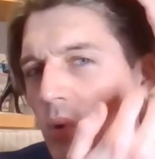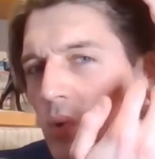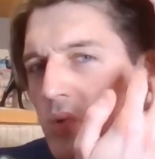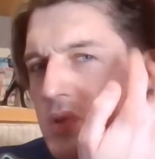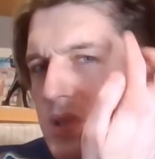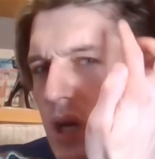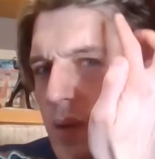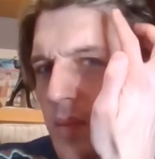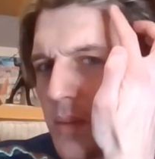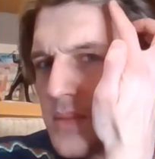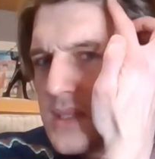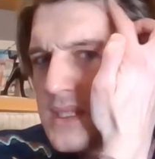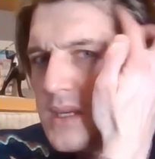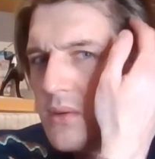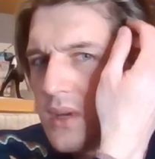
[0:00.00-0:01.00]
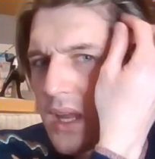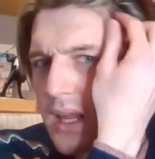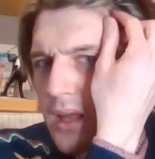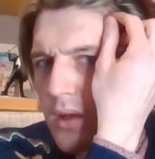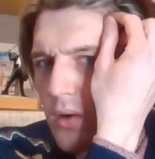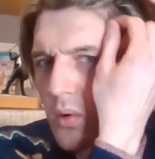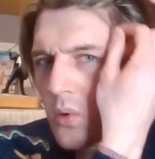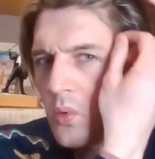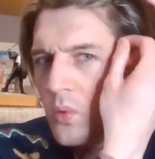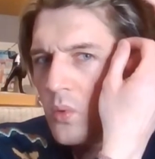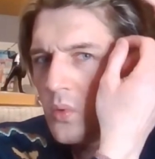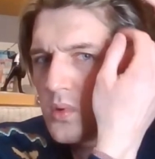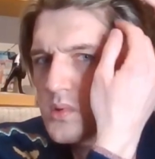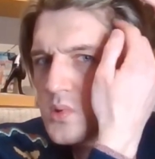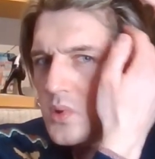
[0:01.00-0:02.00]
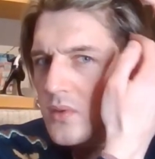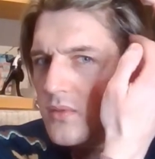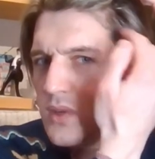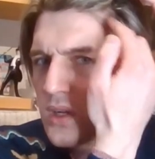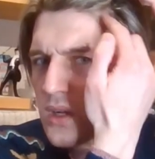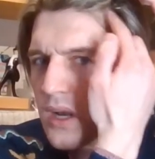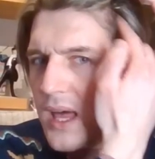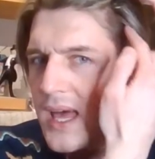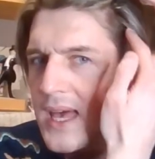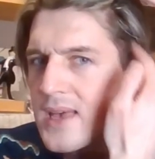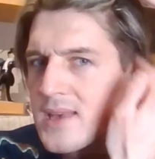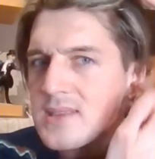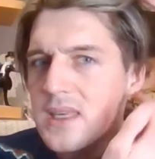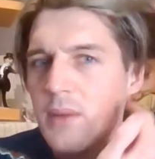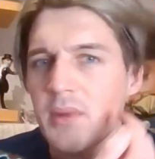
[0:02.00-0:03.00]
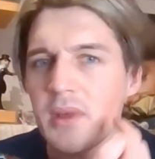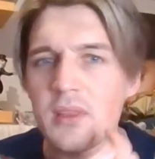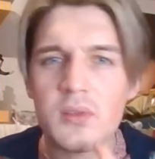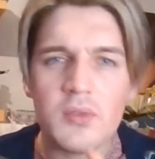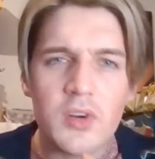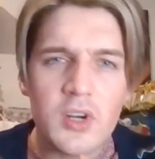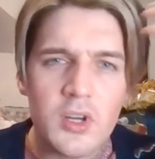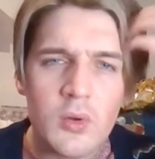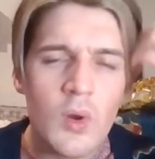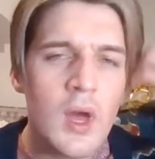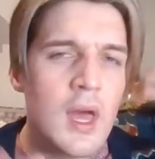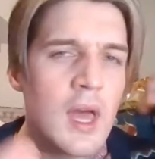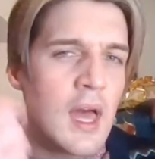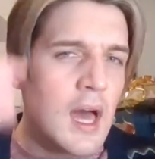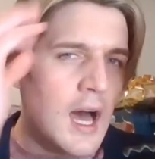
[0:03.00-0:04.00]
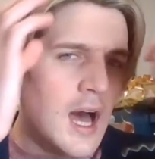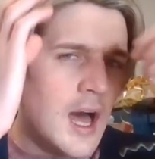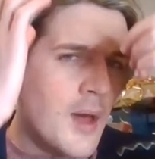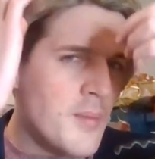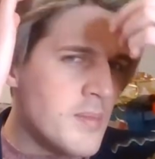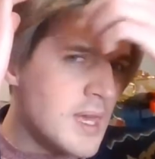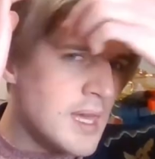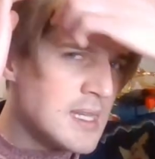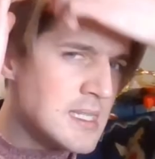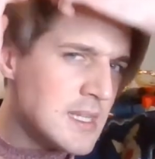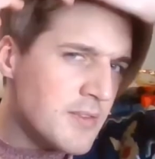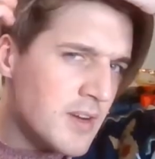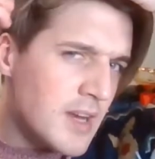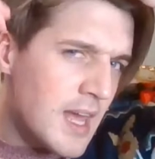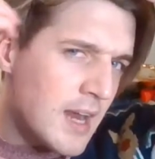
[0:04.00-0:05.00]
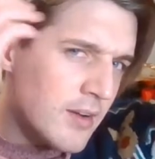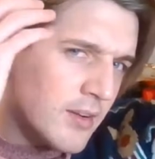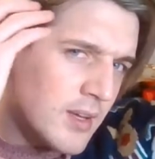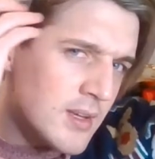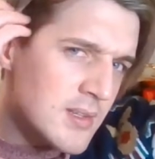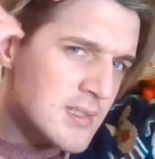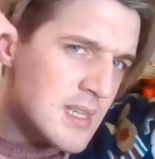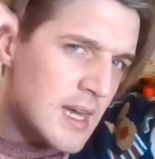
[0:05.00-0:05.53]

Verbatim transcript: all the time I'm still getting all sort of little hairs coming through um, in different areas.